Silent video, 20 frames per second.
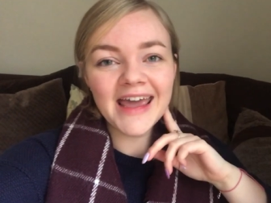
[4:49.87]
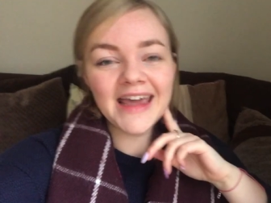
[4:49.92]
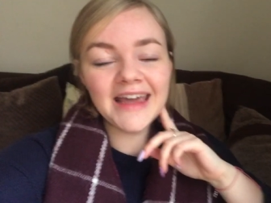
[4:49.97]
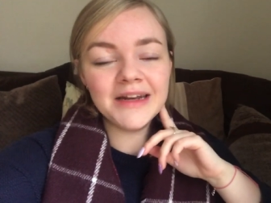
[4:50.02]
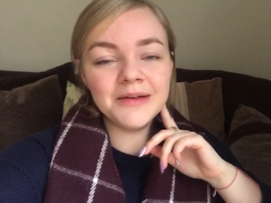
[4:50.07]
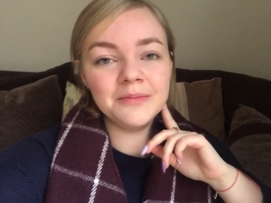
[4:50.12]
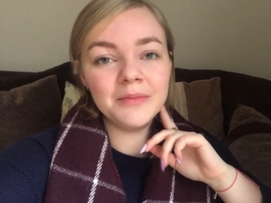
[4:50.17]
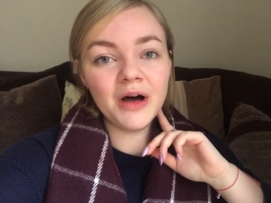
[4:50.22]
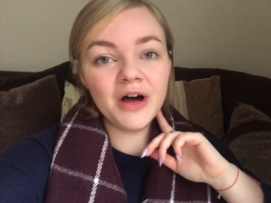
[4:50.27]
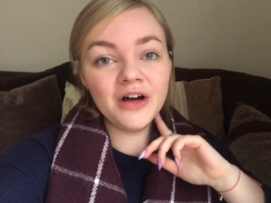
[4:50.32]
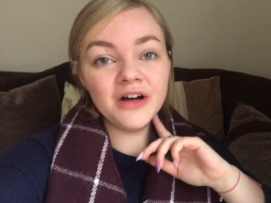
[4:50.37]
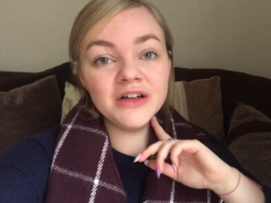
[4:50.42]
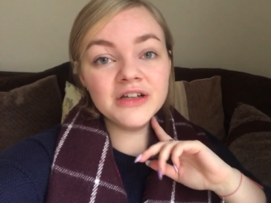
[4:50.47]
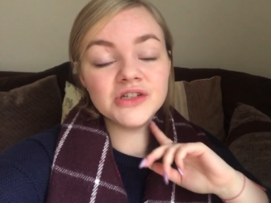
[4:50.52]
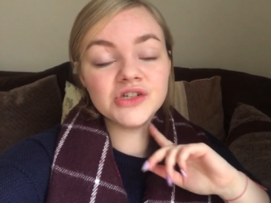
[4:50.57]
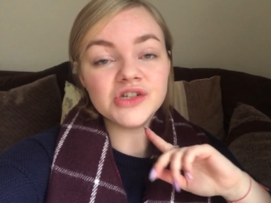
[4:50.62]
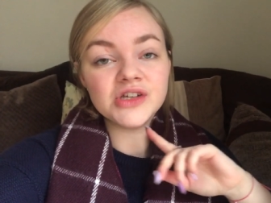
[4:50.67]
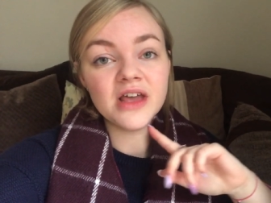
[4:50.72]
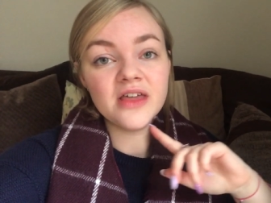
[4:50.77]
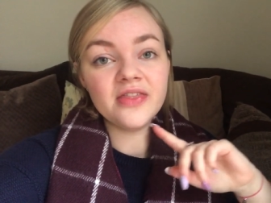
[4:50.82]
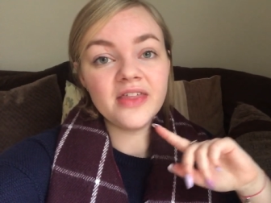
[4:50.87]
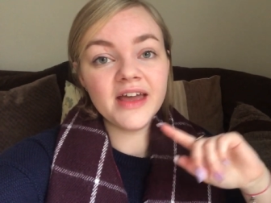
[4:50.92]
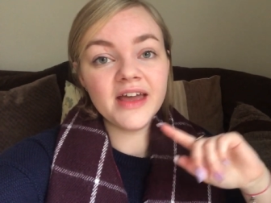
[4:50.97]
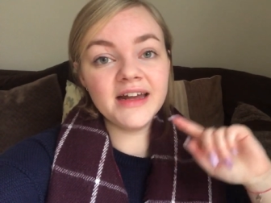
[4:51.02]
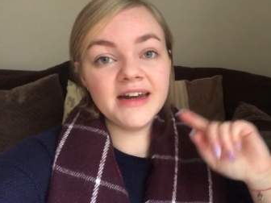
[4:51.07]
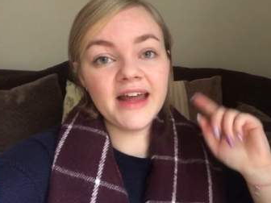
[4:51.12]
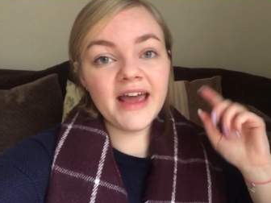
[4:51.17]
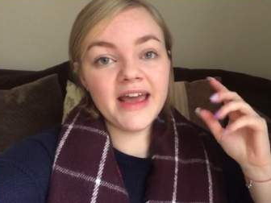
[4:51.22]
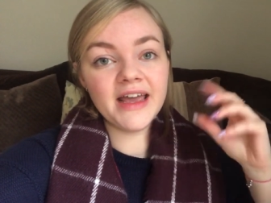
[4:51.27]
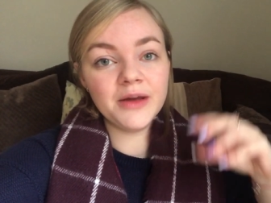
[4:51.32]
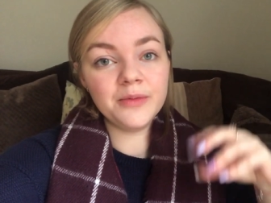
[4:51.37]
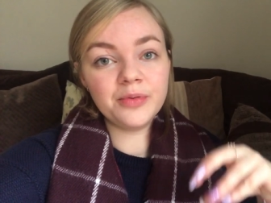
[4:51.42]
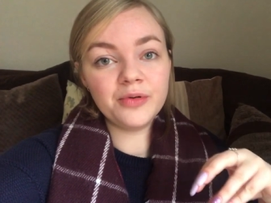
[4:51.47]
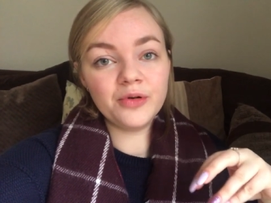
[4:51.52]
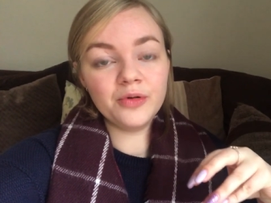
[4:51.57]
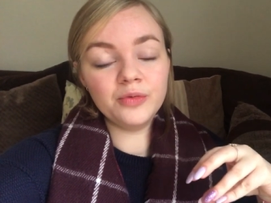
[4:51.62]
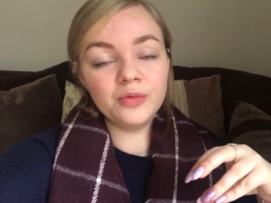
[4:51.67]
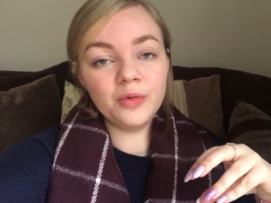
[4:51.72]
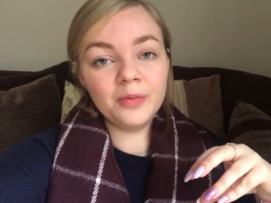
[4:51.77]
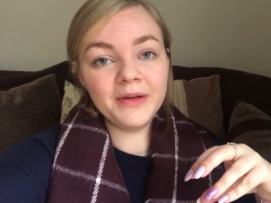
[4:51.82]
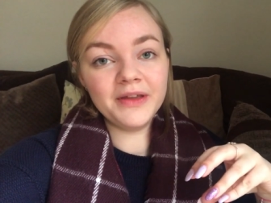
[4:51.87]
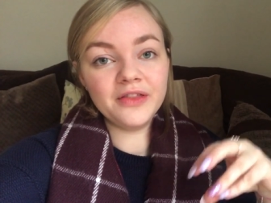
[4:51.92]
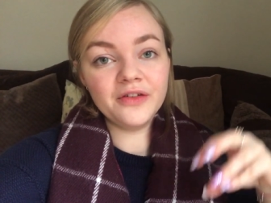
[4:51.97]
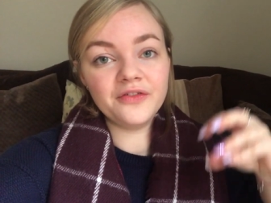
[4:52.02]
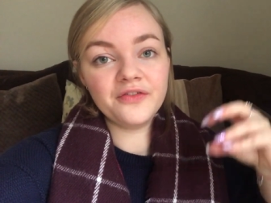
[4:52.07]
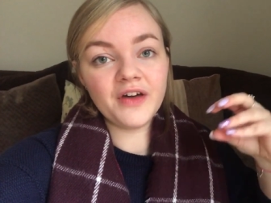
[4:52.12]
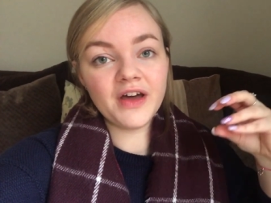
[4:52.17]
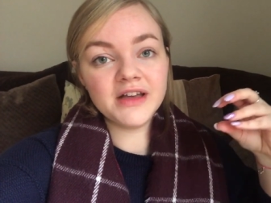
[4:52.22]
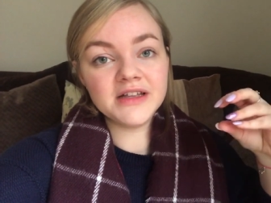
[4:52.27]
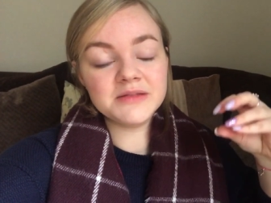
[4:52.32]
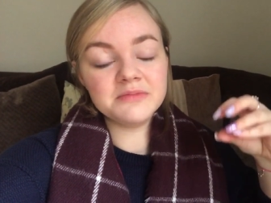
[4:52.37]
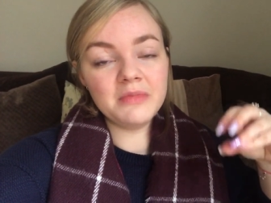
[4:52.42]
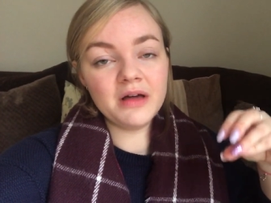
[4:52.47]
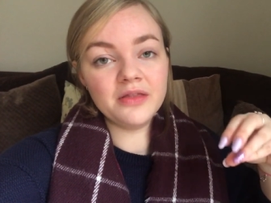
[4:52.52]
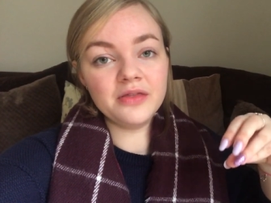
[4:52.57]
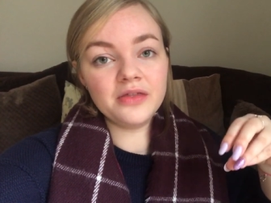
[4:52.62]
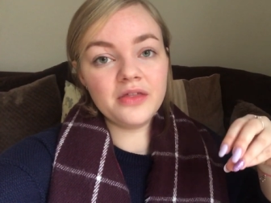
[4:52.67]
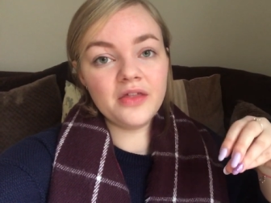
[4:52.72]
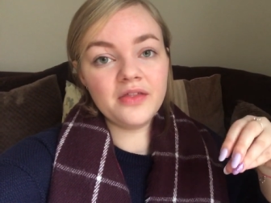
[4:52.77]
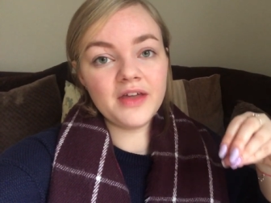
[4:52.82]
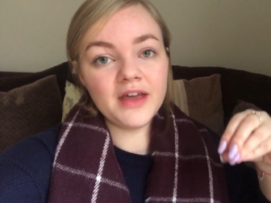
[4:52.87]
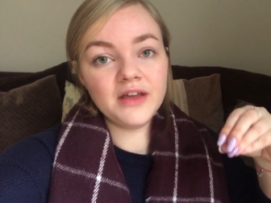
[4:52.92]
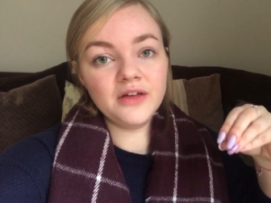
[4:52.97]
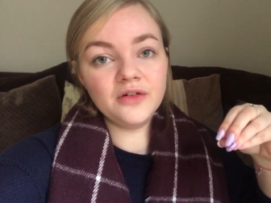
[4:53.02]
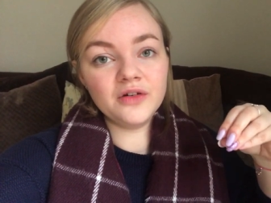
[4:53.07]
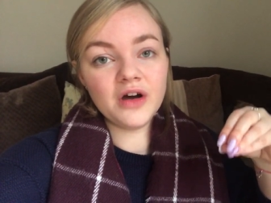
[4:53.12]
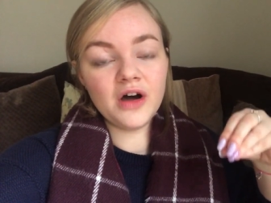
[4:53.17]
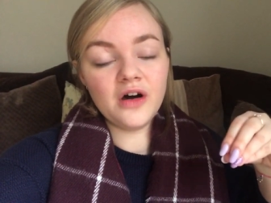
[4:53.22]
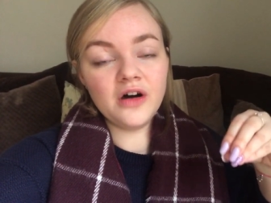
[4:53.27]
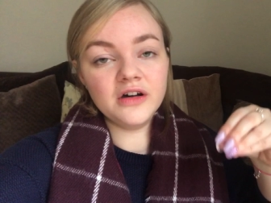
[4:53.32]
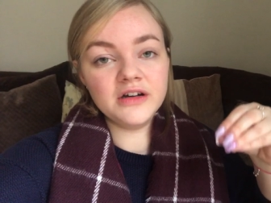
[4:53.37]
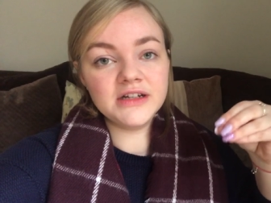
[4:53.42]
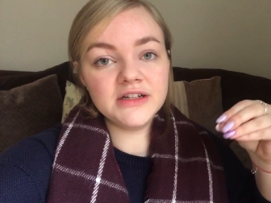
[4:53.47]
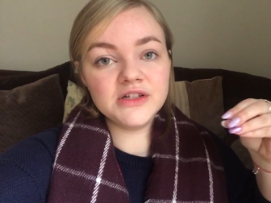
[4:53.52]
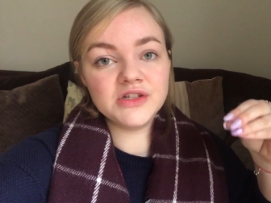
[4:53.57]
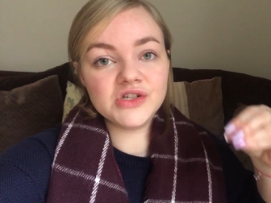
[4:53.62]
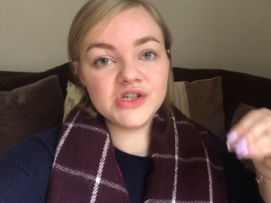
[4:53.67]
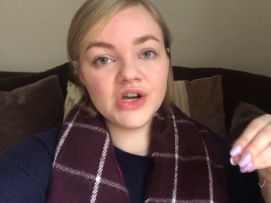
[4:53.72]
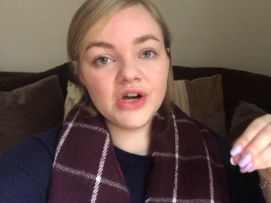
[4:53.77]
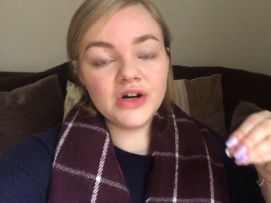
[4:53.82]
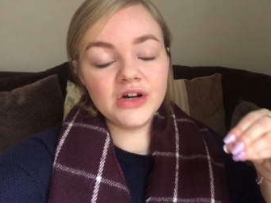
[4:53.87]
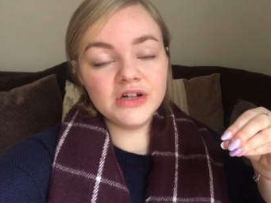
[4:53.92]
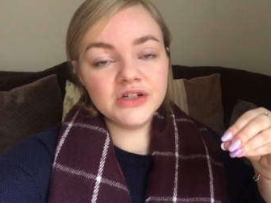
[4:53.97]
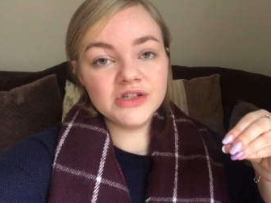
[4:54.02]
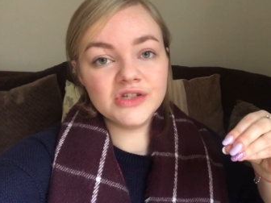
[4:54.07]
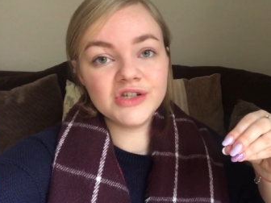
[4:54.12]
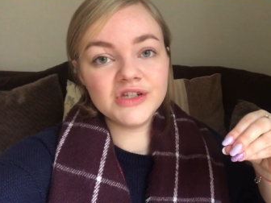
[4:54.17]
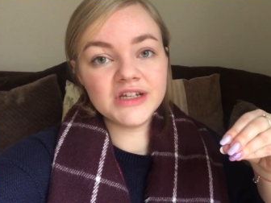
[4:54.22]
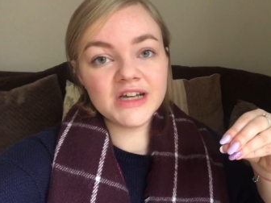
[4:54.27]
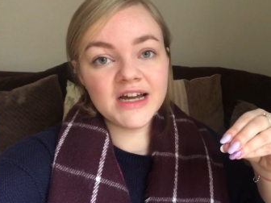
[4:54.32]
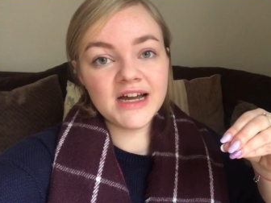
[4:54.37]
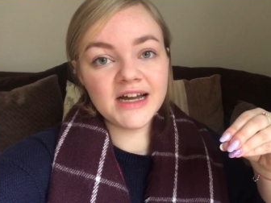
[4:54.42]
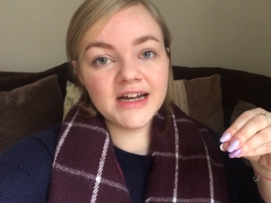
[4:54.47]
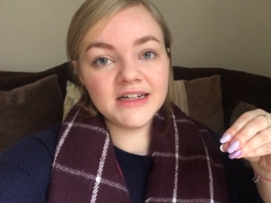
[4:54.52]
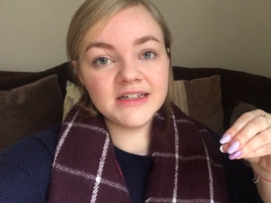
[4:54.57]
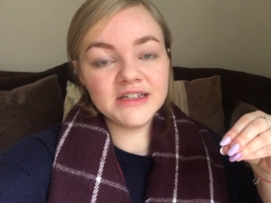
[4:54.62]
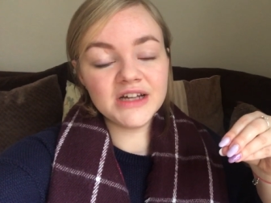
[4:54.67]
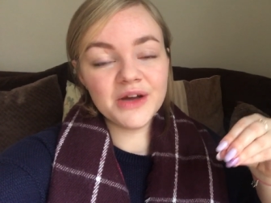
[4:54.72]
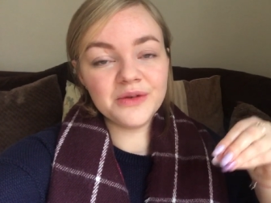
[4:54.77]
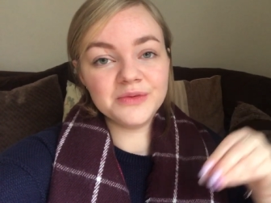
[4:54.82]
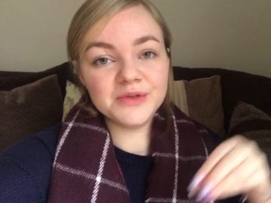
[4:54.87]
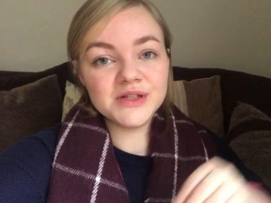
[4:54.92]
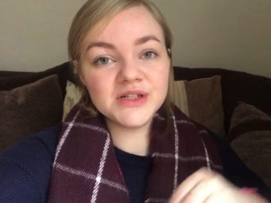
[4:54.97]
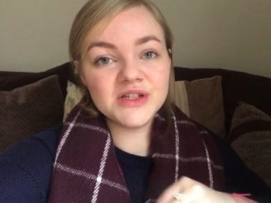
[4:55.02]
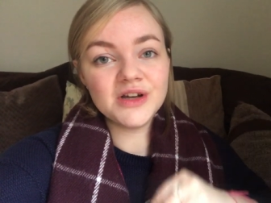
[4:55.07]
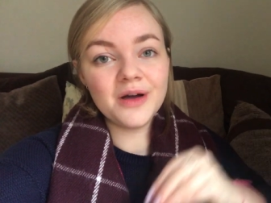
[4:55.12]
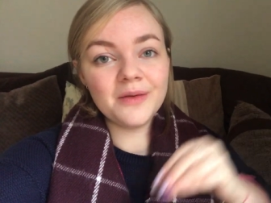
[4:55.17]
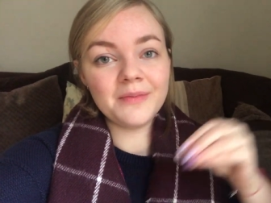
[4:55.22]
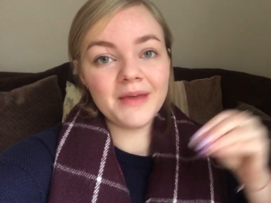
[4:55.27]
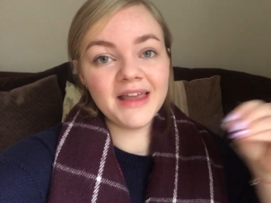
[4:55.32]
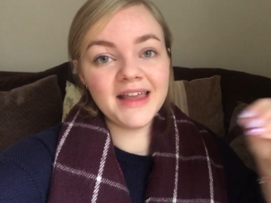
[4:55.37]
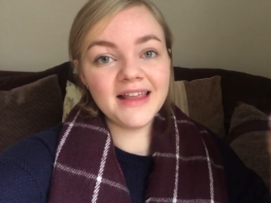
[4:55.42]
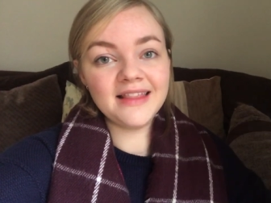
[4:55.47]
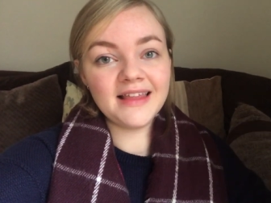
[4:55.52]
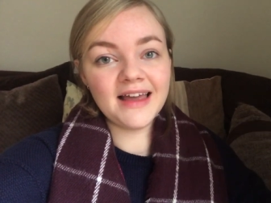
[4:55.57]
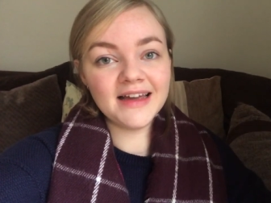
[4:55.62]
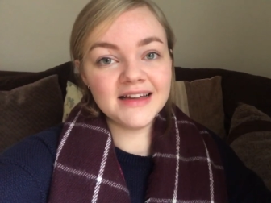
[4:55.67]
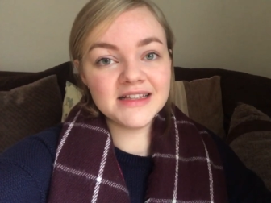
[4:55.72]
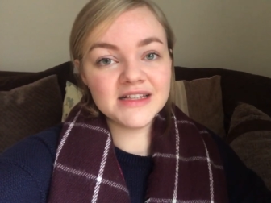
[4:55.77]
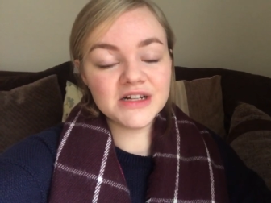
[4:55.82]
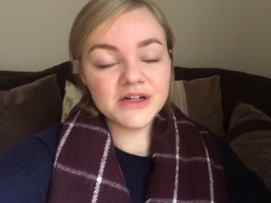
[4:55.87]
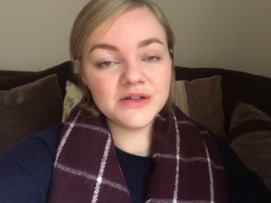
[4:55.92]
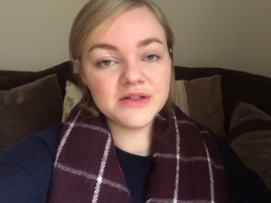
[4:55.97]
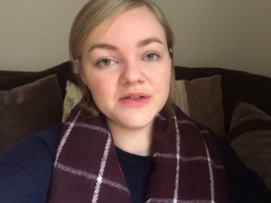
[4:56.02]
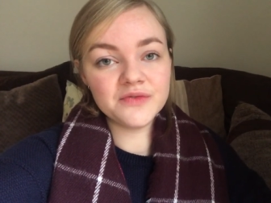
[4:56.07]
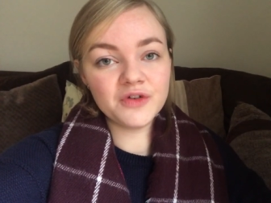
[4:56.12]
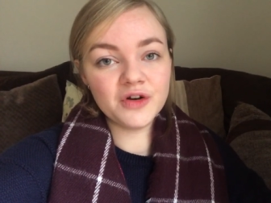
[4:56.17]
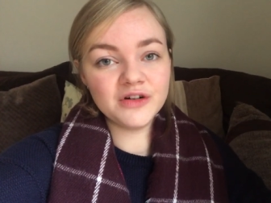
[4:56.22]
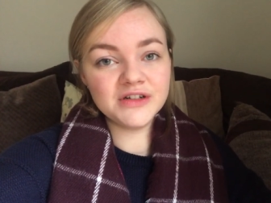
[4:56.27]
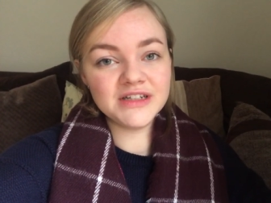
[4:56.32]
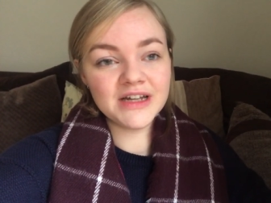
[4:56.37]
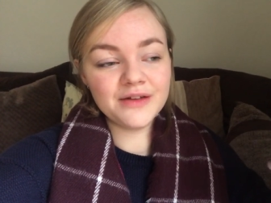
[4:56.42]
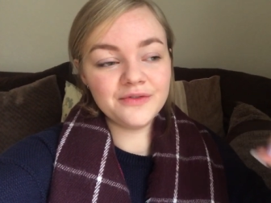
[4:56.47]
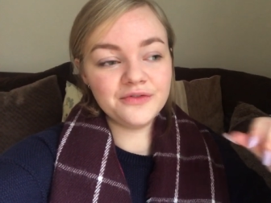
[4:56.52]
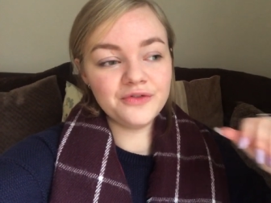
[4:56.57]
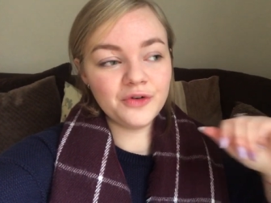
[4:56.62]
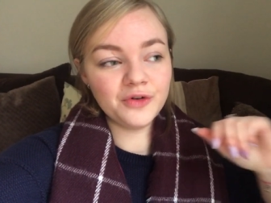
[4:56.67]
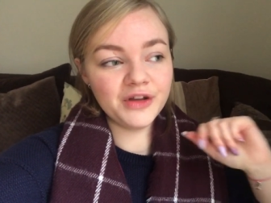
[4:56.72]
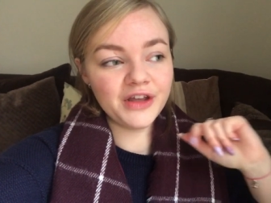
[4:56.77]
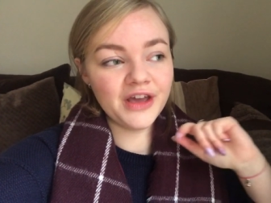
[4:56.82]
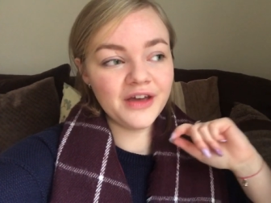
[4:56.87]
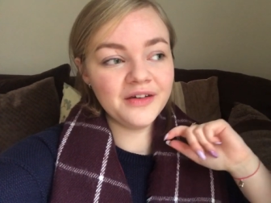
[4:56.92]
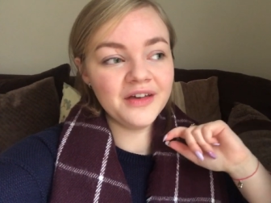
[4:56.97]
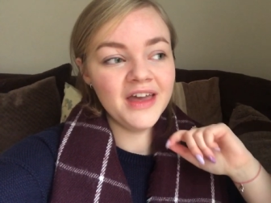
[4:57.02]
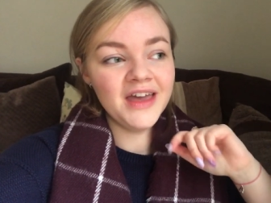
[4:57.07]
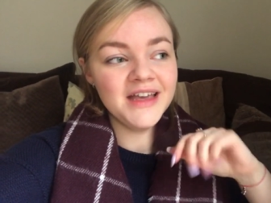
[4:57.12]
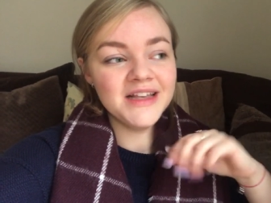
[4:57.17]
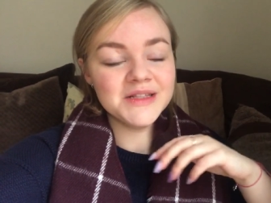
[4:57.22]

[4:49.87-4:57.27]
in March, then April will be the first month that your card is charged, and I will start making that exclusive content for you.